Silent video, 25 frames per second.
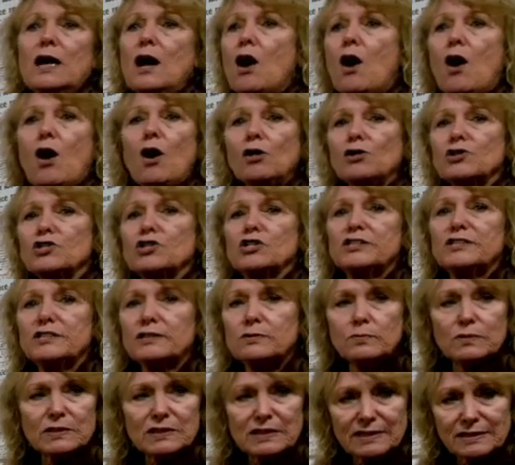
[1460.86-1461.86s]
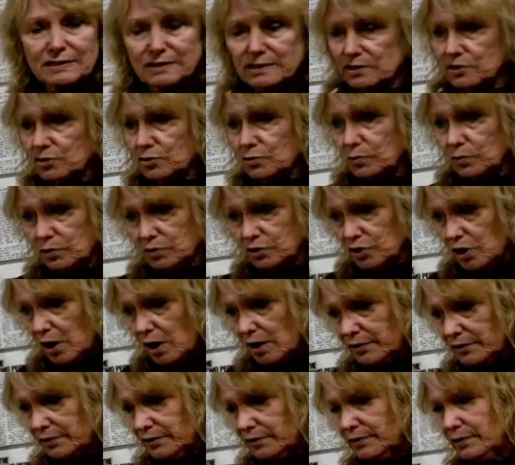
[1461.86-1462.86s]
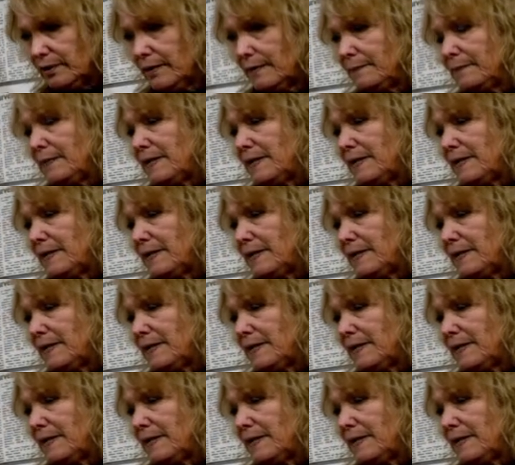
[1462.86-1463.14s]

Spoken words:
all she did was listen to her daughter.